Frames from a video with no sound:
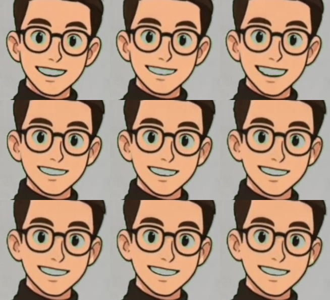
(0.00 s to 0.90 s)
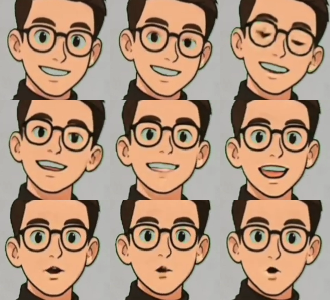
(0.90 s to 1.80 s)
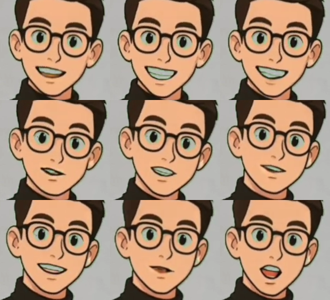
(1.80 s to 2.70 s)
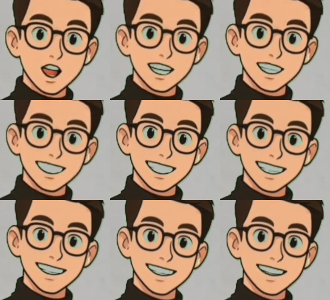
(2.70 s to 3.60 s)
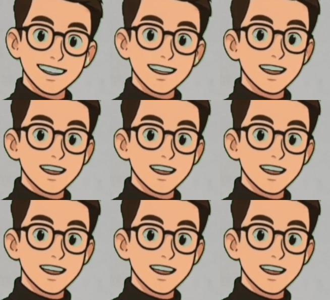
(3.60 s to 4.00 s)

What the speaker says: travel more rapidly through solids than through gases.